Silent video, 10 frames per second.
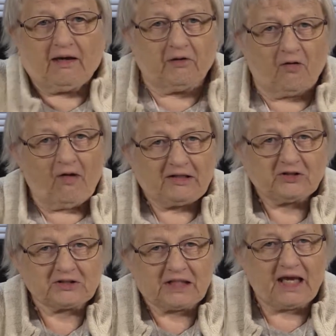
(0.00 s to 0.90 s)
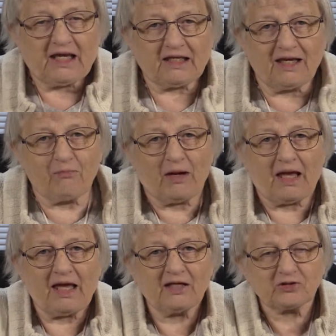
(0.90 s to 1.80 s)
You know, I just can't keep my
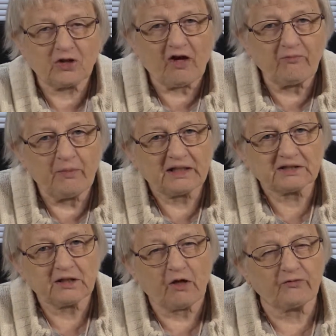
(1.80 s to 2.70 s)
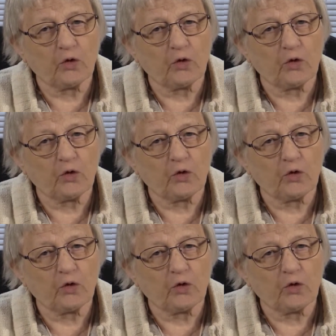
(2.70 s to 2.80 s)
hands off myself.